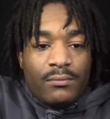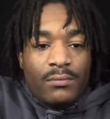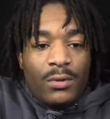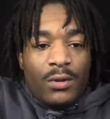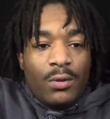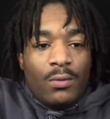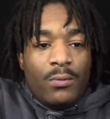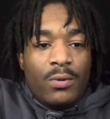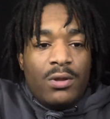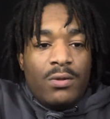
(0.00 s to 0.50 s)

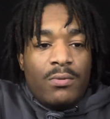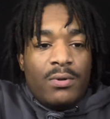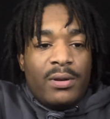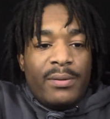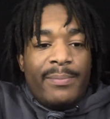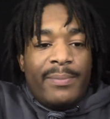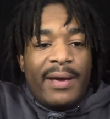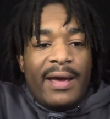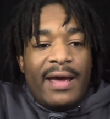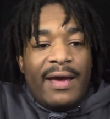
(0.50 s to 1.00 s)
when you on the
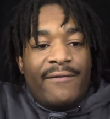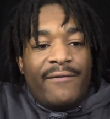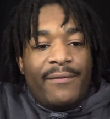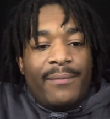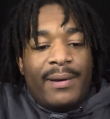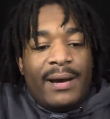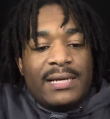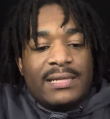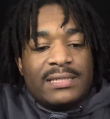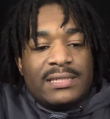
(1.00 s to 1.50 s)
path of
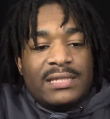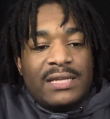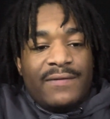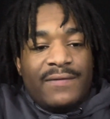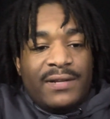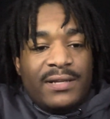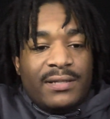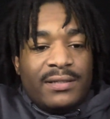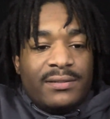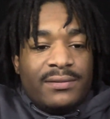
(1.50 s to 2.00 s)

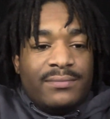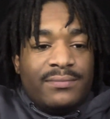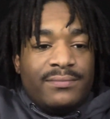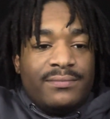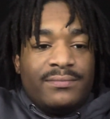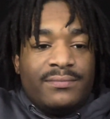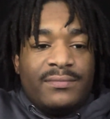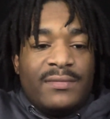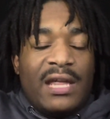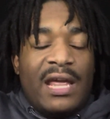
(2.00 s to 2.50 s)
positivity,
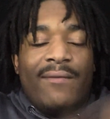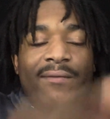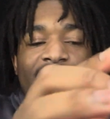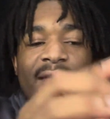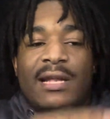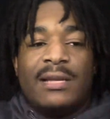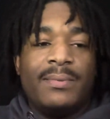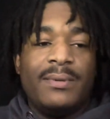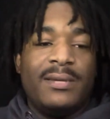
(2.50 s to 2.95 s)
everything